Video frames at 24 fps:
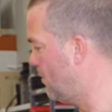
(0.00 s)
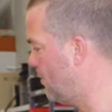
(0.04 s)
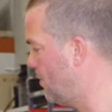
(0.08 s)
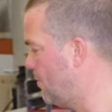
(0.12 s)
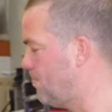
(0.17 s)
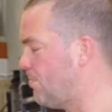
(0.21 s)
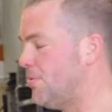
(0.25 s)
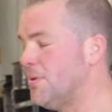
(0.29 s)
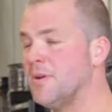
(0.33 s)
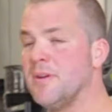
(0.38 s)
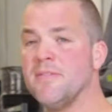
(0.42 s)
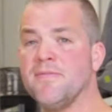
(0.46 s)
we
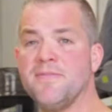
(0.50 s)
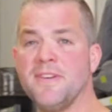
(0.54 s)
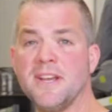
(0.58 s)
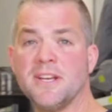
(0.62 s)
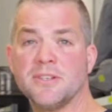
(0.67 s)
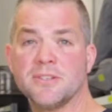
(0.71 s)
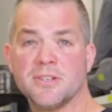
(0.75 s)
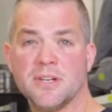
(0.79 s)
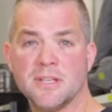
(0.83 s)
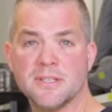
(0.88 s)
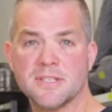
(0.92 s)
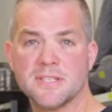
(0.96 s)
put a
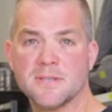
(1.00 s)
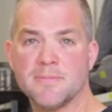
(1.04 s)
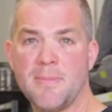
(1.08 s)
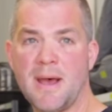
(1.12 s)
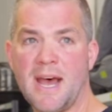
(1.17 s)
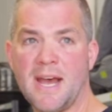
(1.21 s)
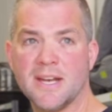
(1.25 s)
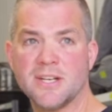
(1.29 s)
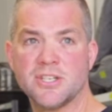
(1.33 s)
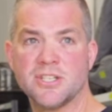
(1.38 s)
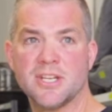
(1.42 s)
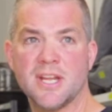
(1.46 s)
Victron
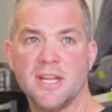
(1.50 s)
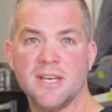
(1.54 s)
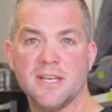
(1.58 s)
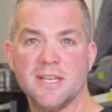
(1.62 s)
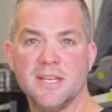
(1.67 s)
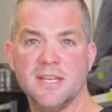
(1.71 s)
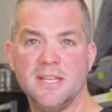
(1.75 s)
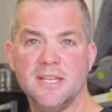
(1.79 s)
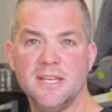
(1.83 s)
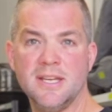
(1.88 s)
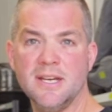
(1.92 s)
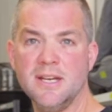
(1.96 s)
Smart Shunt
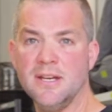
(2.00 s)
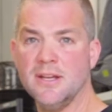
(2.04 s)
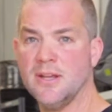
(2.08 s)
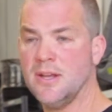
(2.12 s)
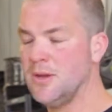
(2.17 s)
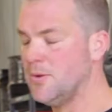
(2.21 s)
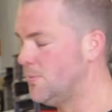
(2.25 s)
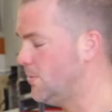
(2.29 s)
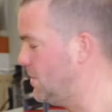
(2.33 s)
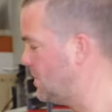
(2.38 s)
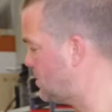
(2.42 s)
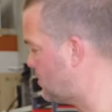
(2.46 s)
in here,
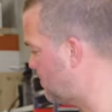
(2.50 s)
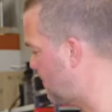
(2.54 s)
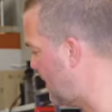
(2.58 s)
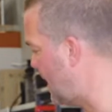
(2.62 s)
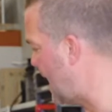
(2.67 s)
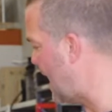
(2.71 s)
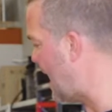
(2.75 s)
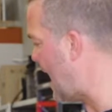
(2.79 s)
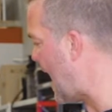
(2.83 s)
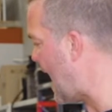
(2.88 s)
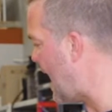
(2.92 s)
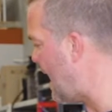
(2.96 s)
which will
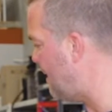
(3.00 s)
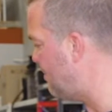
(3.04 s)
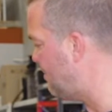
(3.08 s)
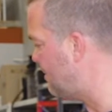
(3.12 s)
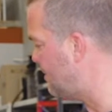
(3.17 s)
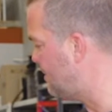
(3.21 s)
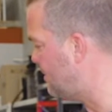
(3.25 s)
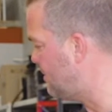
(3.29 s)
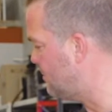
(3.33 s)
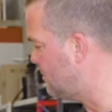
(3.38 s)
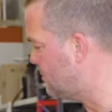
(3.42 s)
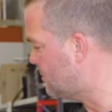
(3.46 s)

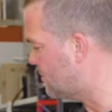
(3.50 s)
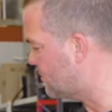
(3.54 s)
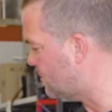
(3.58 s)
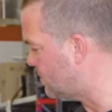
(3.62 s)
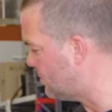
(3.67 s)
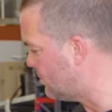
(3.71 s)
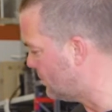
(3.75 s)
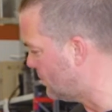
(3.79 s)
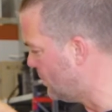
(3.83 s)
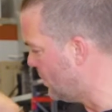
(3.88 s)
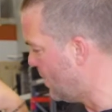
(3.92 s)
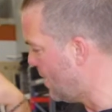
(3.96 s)
enable you
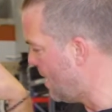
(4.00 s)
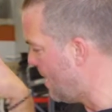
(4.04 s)
to